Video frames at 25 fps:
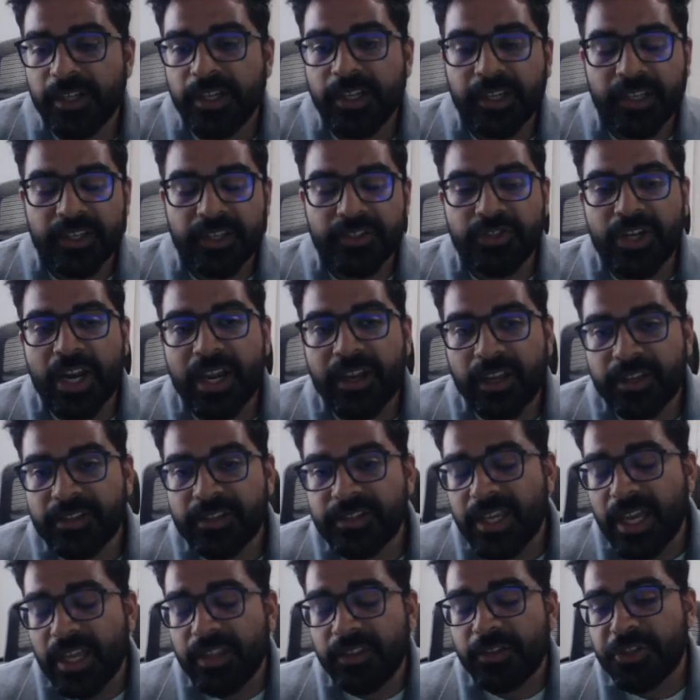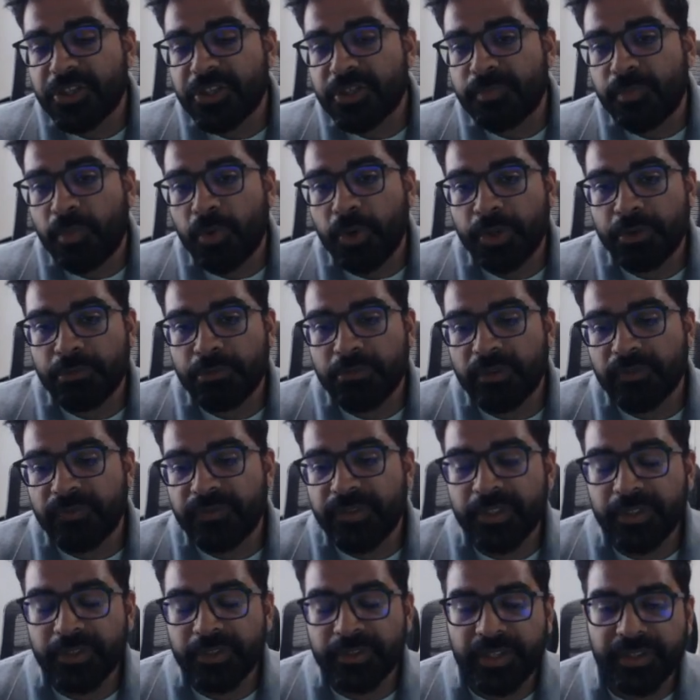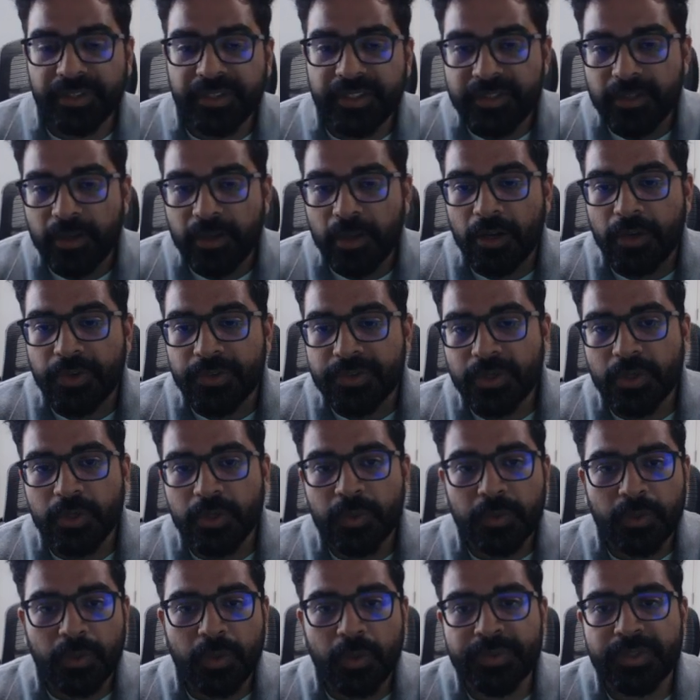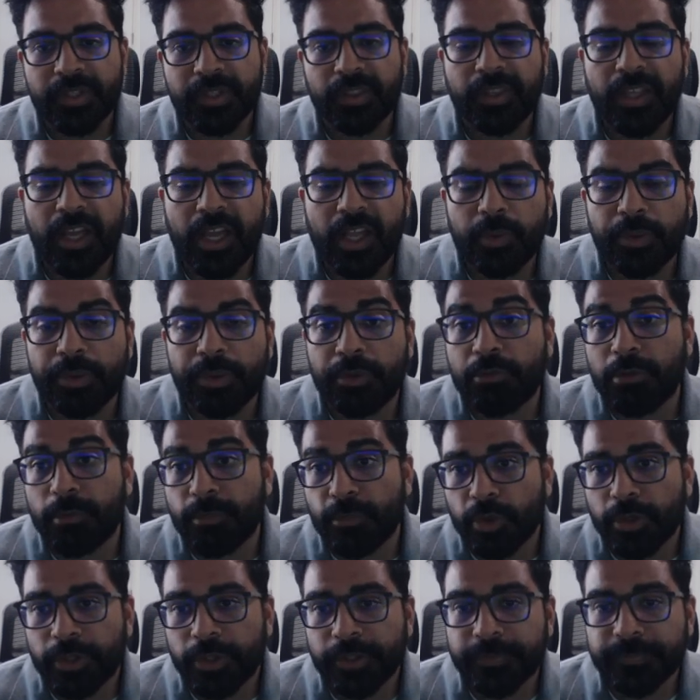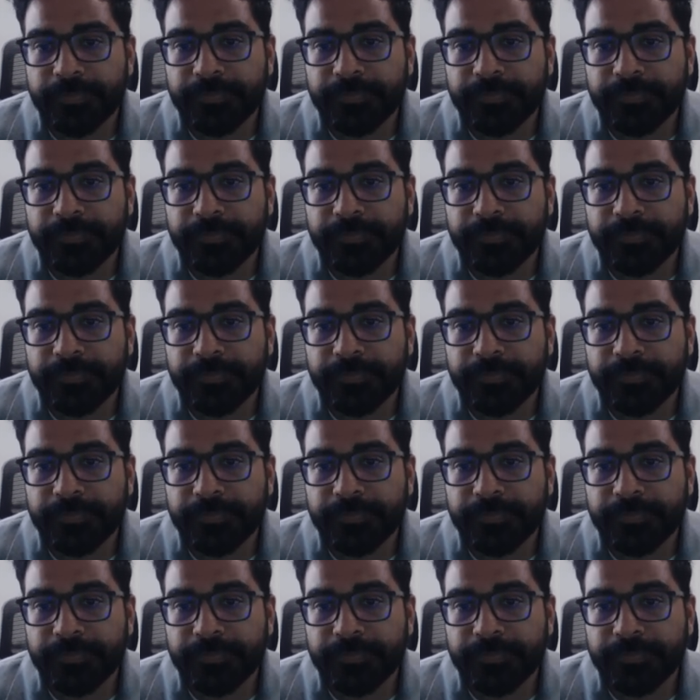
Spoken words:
because Jagex in their spoiler revealed that this also goes in line with Grimoire.